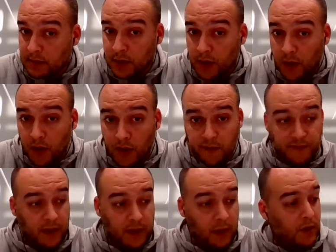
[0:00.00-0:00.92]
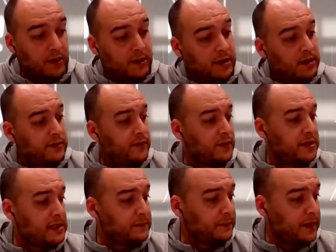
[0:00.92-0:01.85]
if they want to interview with
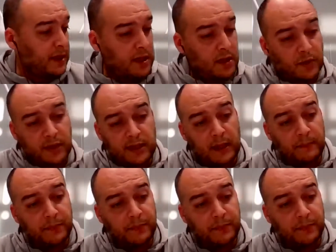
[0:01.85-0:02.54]
this player or that